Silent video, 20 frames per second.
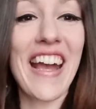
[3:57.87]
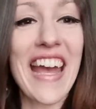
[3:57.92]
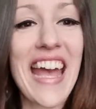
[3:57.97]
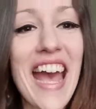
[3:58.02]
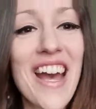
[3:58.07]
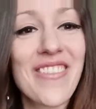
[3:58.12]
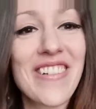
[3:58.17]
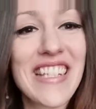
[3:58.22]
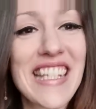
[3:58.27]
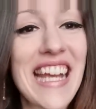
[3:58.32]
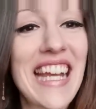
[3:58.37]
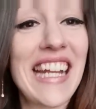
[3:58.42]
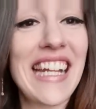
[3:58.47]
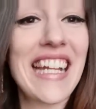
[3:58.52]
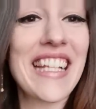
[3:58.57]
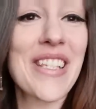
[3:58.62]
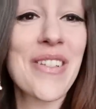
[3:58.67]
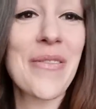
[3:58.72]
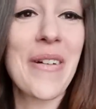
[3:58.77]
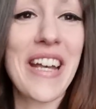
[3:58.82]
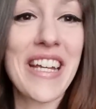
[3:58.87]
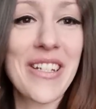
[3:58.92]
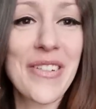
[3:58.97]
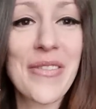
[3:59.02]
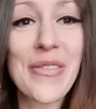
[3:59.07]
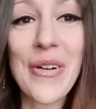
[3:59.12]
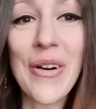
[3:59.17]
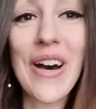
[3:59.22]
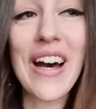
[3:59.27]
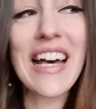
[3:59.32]
okay, I would say let's wait
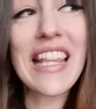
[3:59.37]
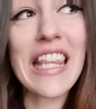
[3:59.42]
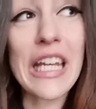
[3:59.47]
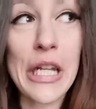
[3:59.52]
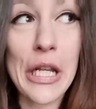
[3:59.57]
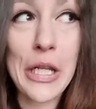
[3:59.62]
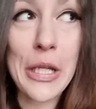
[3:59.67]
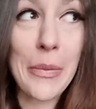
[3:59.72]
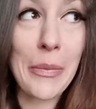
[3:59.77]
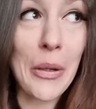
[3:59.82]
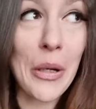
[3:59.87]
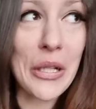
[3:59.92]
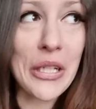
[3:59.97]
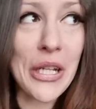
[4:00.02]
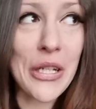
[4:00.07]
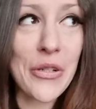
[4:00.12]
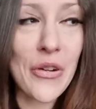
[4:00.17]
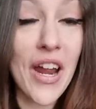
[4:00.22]
for the Net-a-Porter